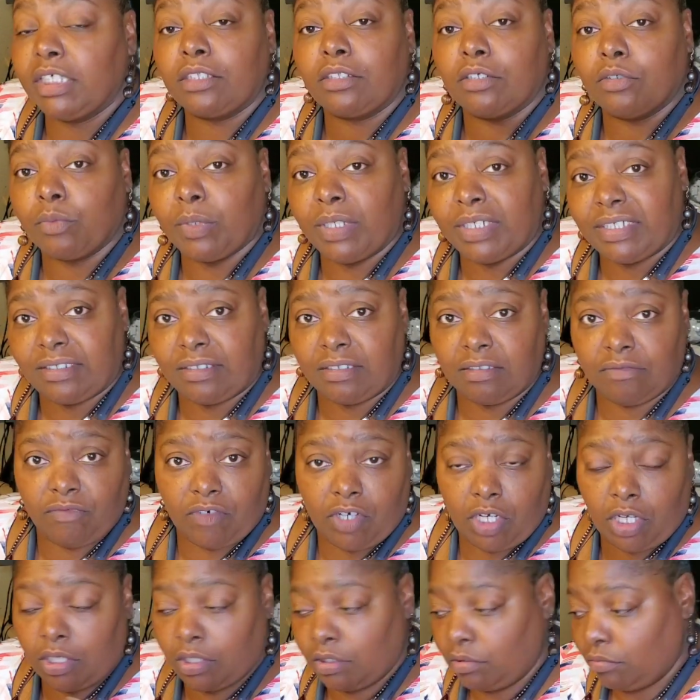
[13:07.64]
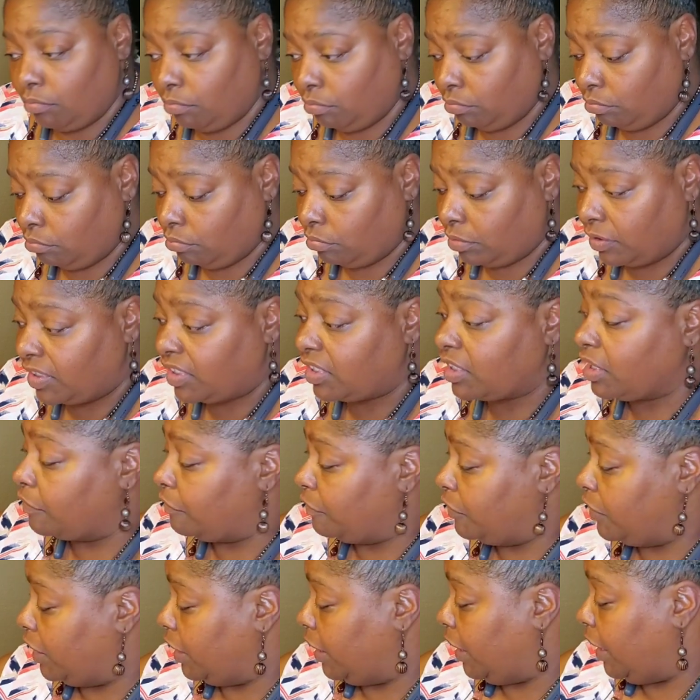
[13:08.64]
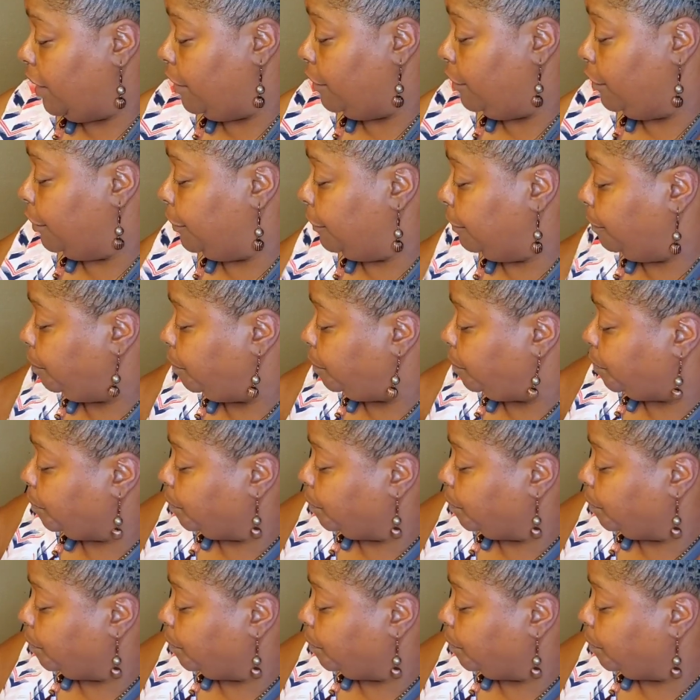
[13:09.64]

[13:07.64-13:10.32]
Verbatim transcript: get the rest of our stuff together.